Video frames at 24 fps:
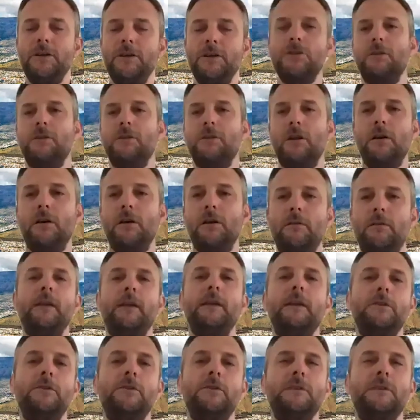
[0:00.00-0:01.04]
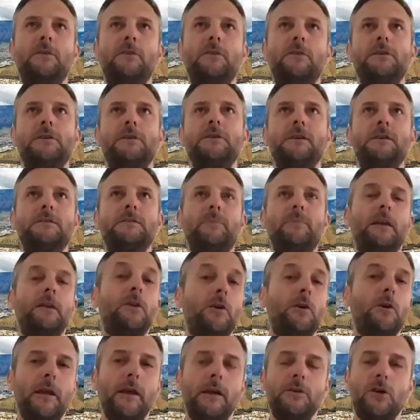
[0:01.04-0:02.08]
finding new technologies, being an
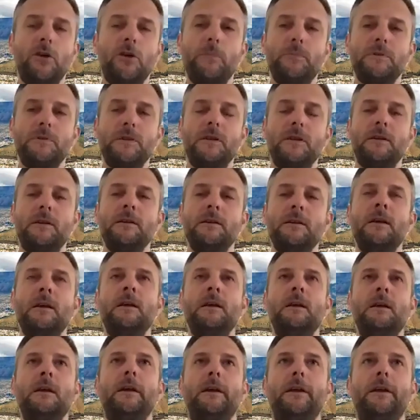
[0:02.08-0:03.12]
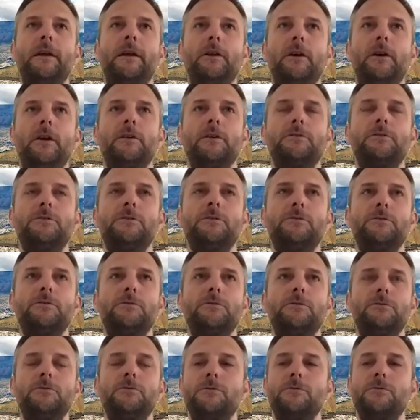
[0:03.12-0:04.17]
early adopter, to
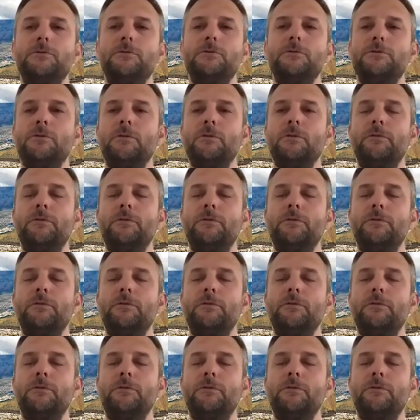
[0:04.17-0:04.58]
do sort of